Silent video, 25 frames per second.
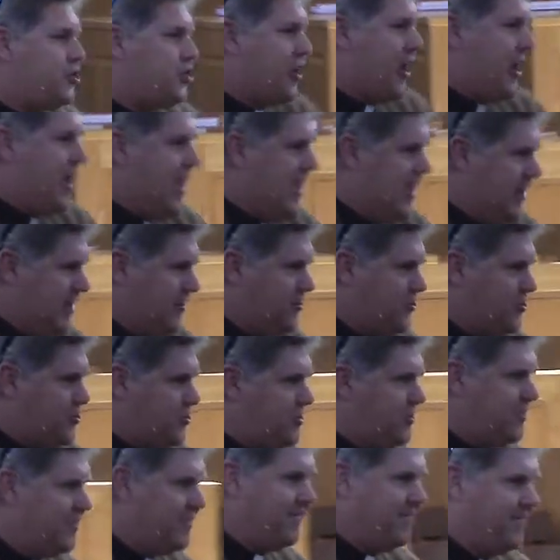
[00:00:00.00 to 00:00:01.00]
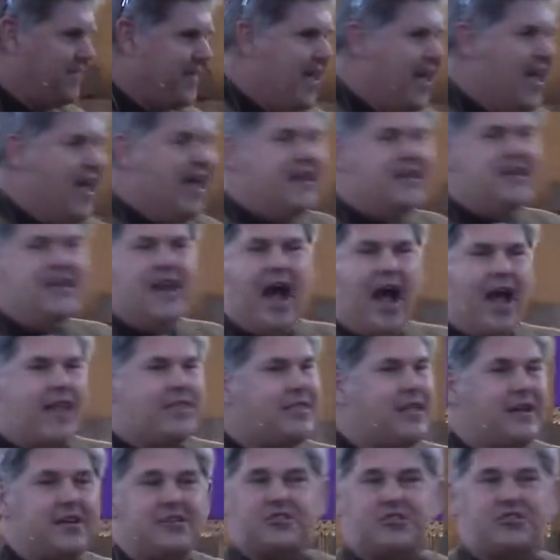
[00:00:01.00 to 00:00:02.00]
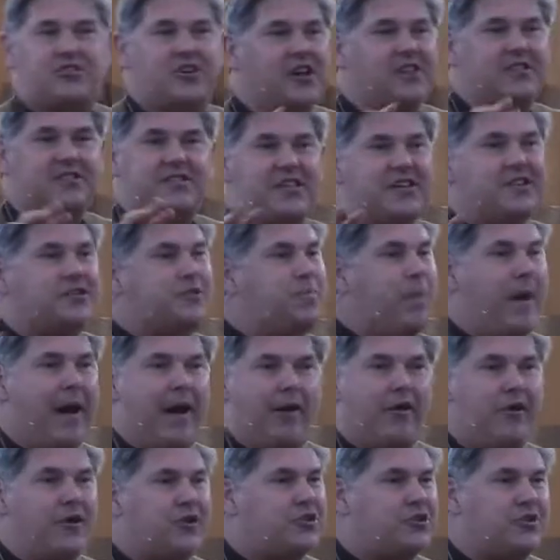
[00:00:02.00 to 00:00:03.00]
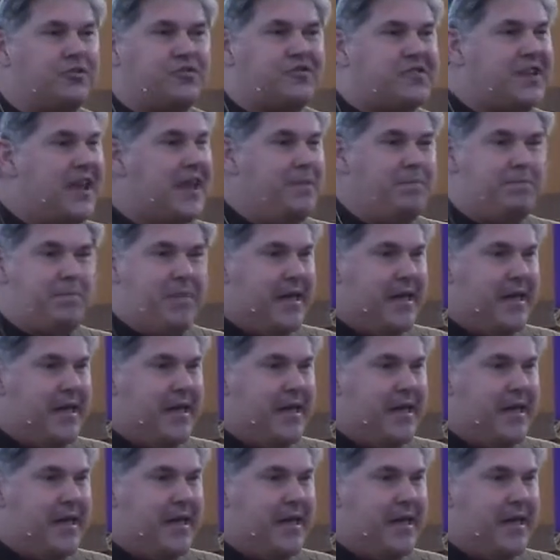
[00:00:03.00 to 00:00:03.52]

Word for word: change. Not just this parish of St.